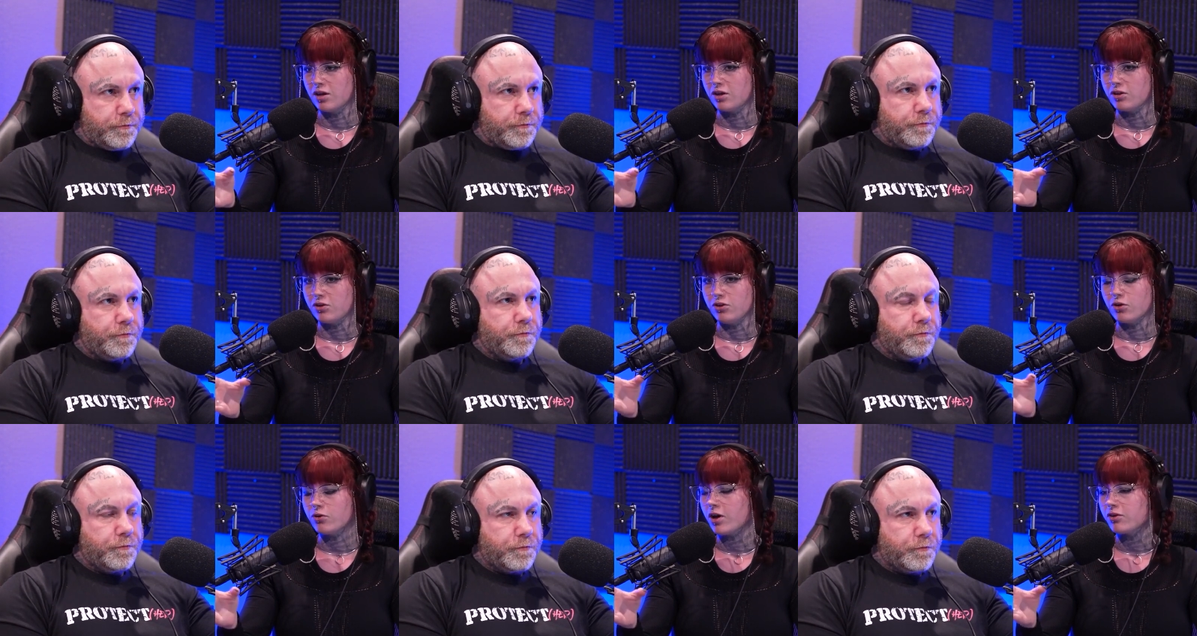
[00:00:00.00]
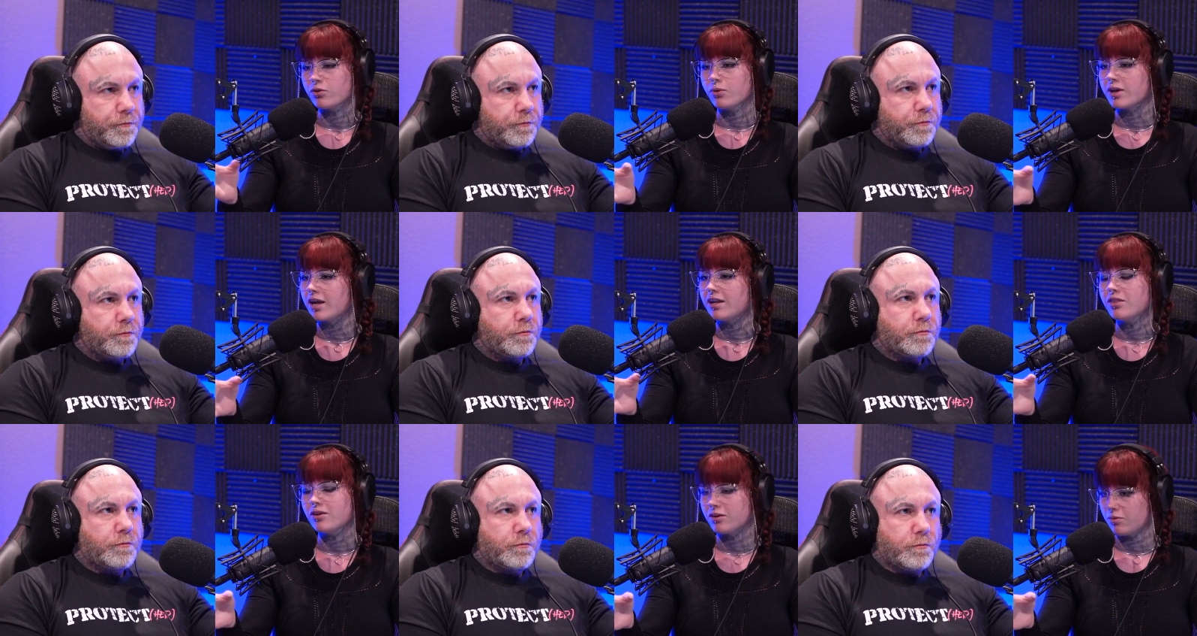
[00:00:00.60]
Speaker 1: you're not doing
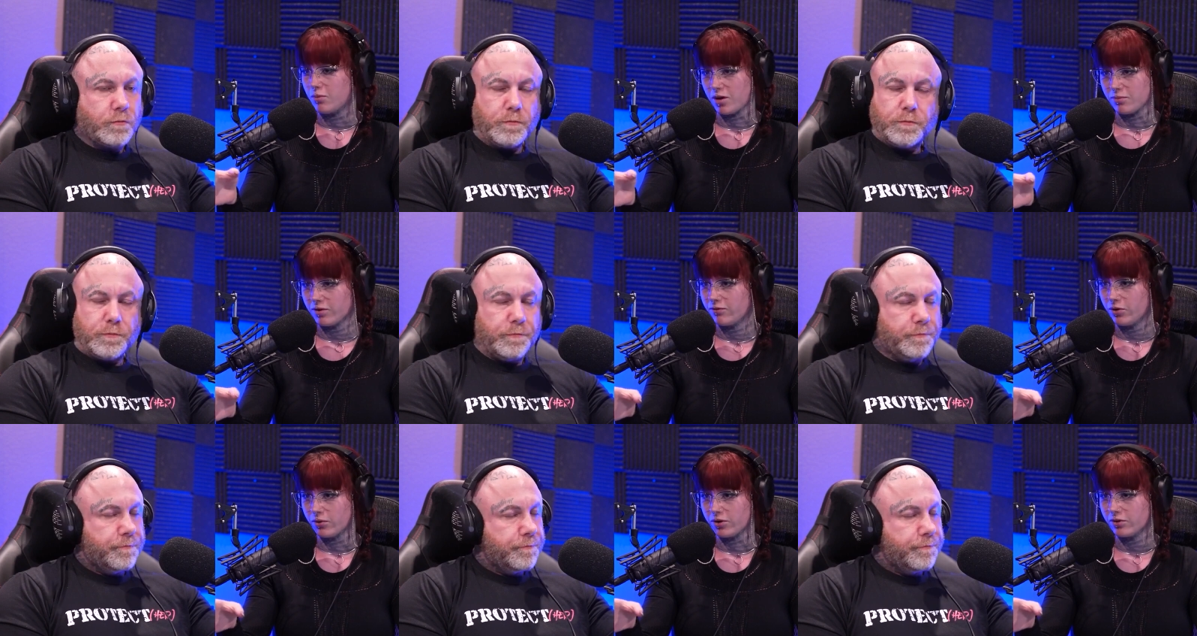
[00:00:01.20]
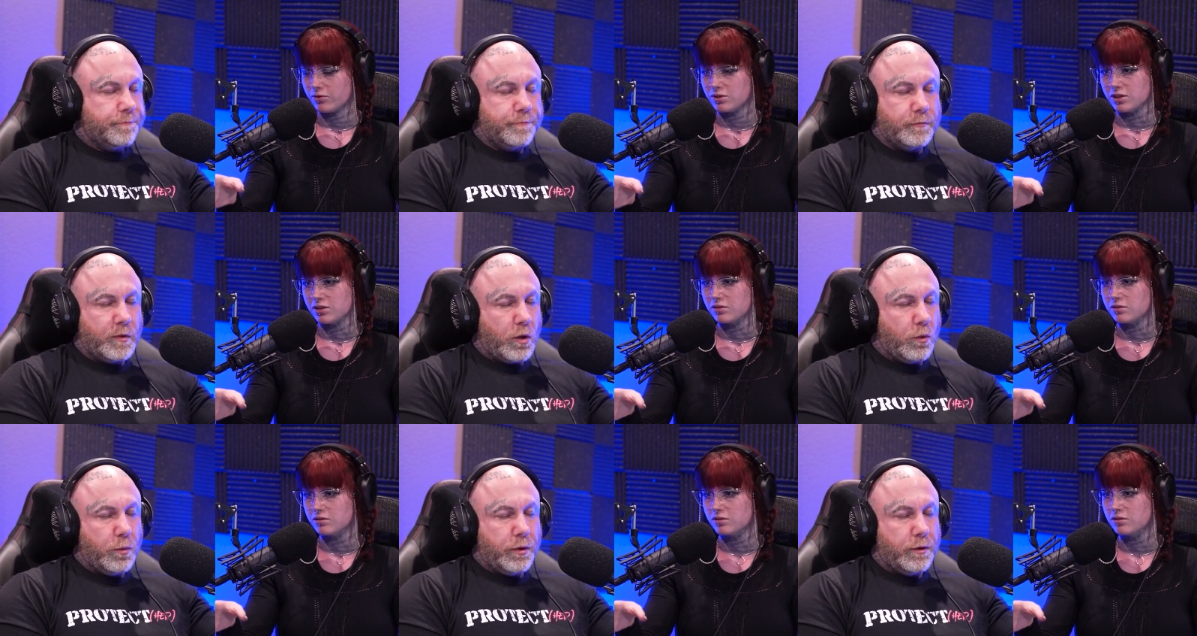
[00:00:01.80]
anything to make me feel
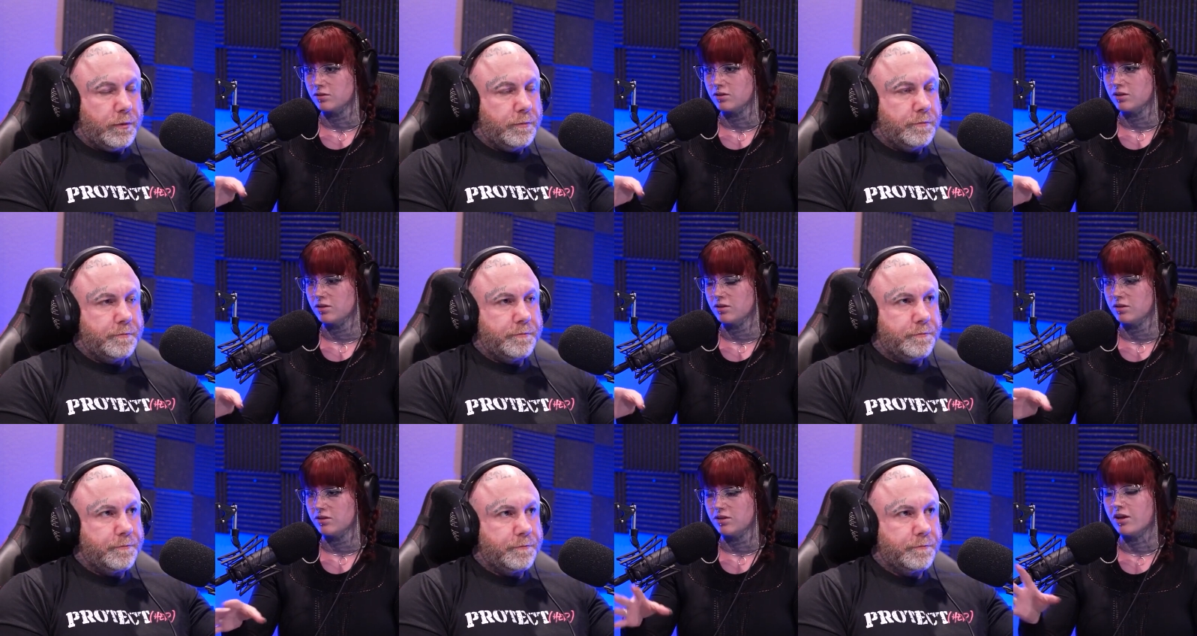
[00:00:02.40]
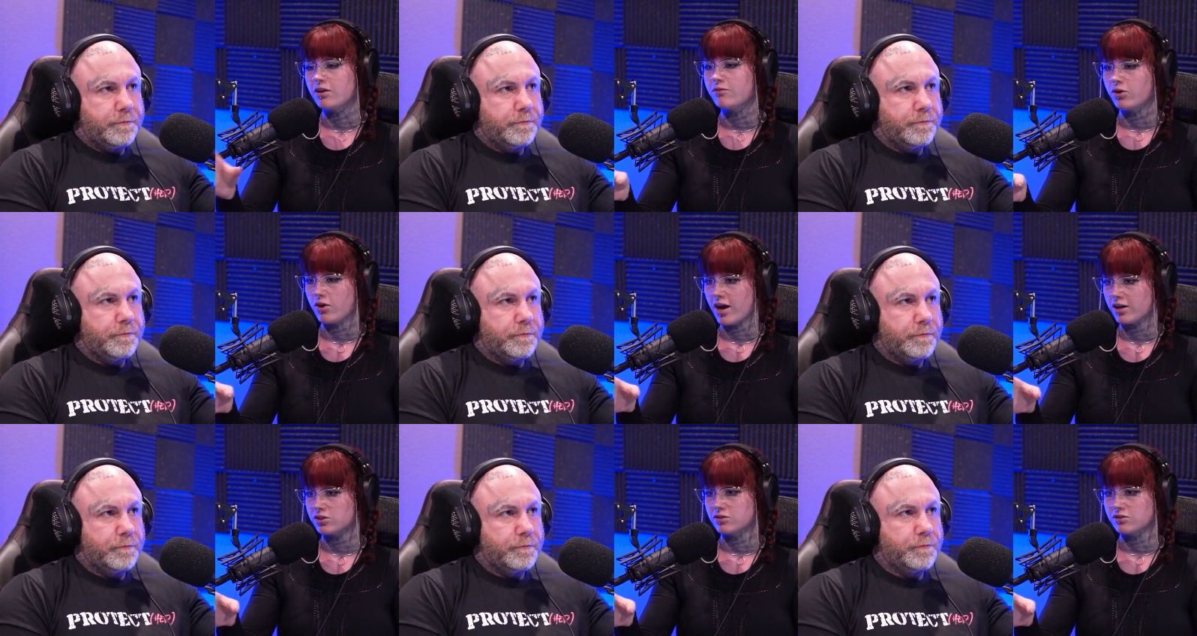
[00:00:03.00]
guilty. Nope. None of
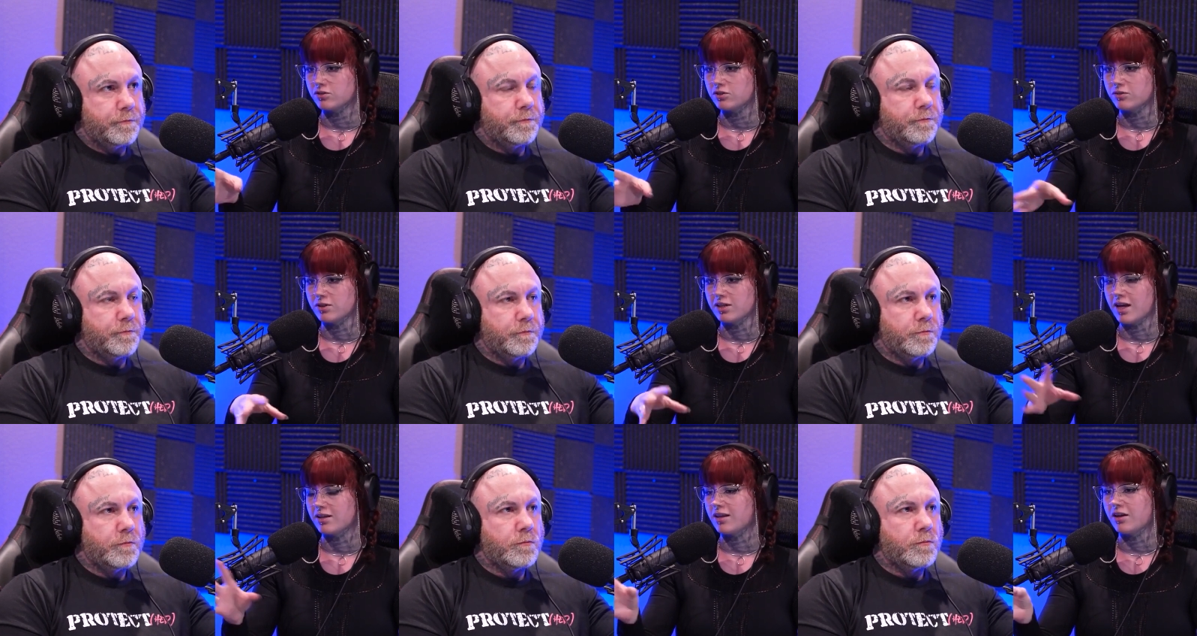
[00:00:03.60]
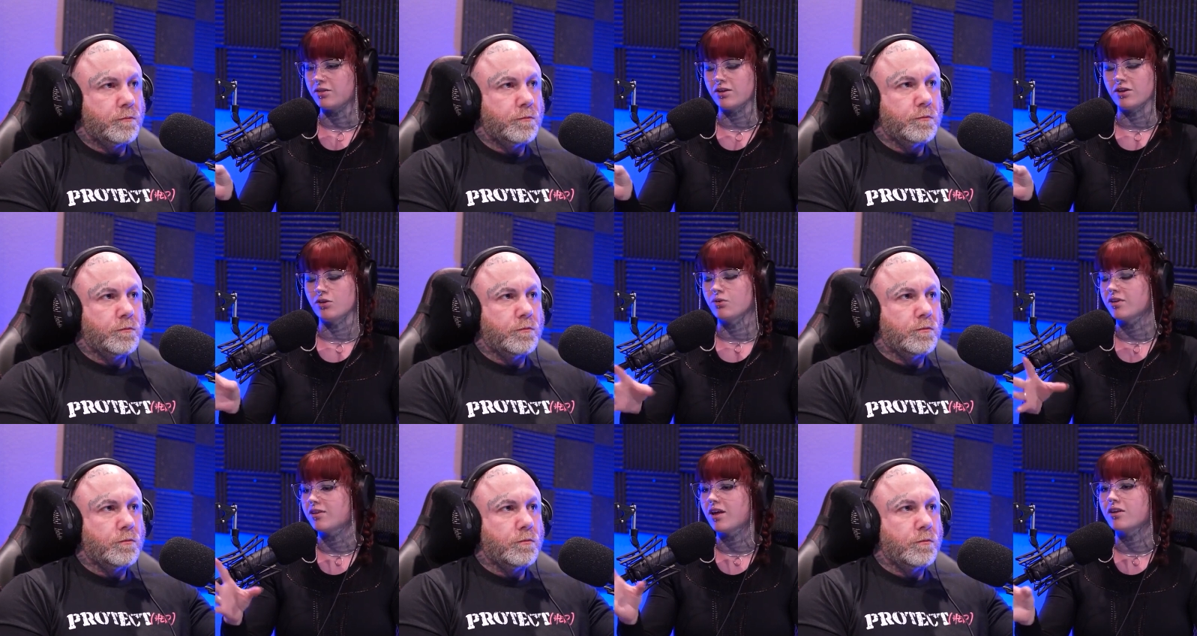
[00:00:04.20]
your actions are doing that, and anything
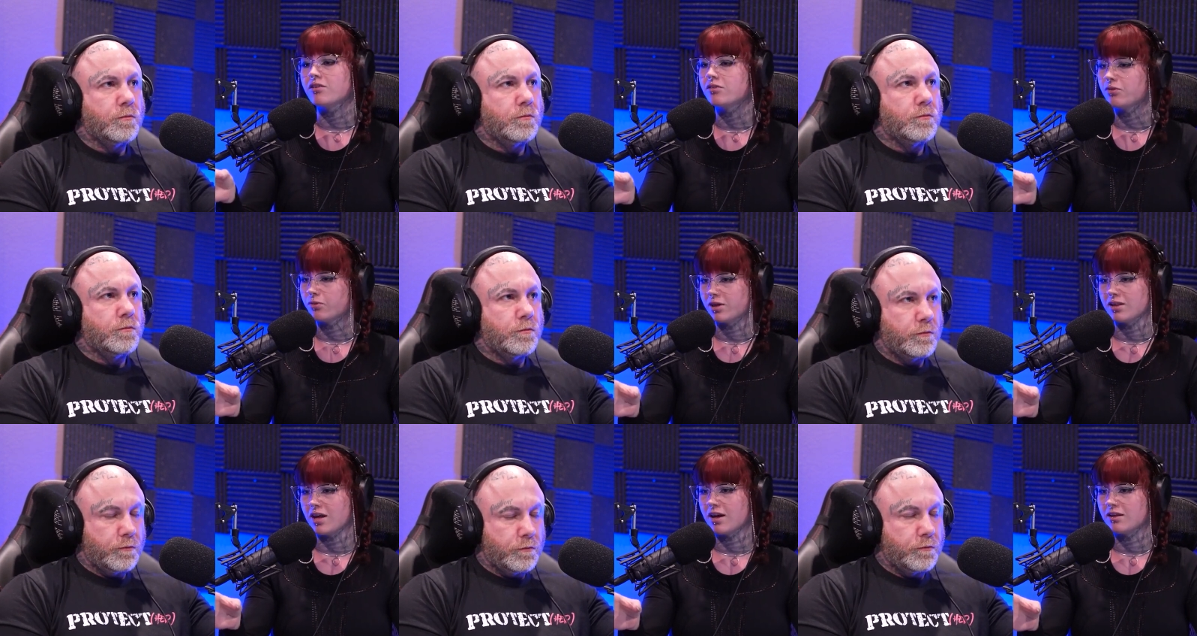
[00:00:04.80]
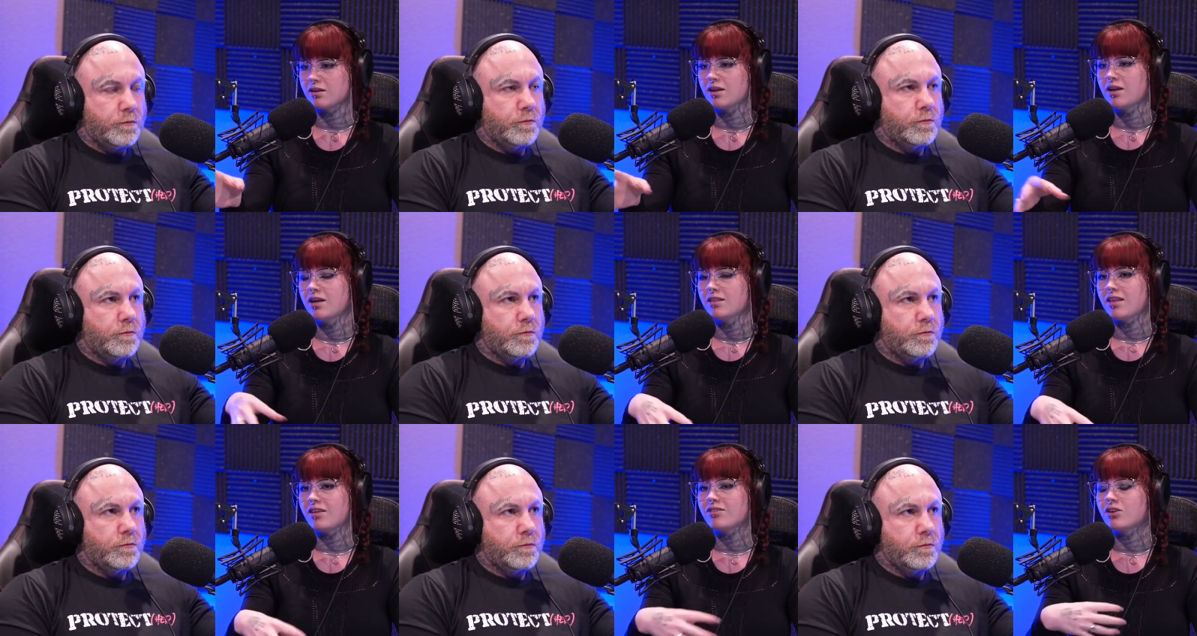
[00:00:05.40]
you said is doing that.
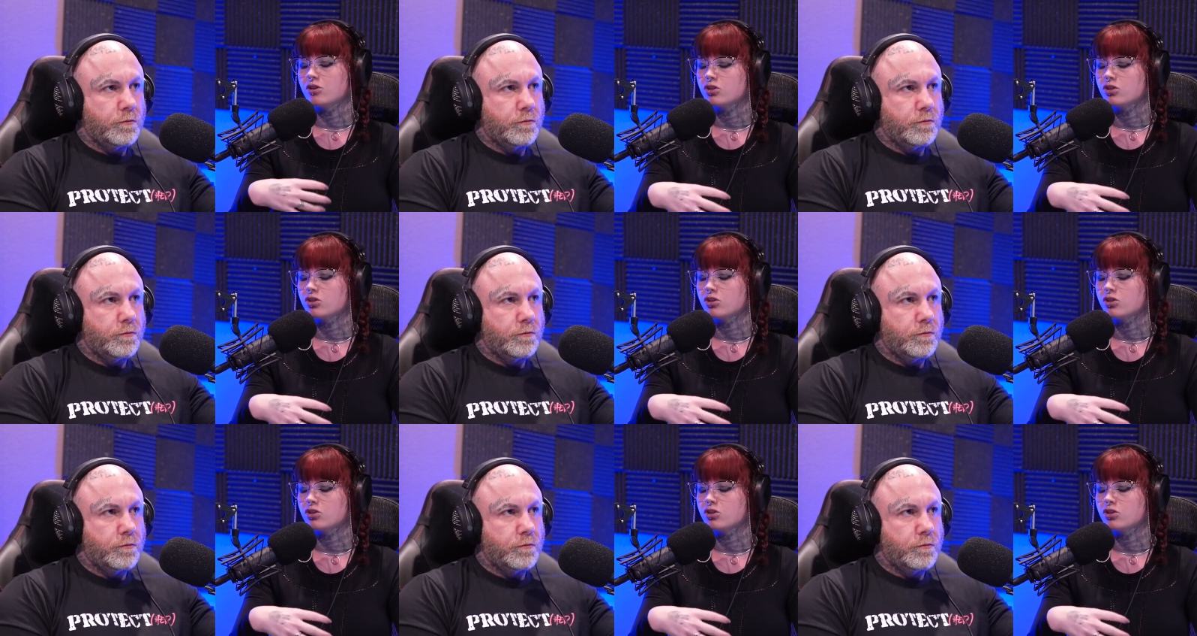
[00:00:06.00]
That's an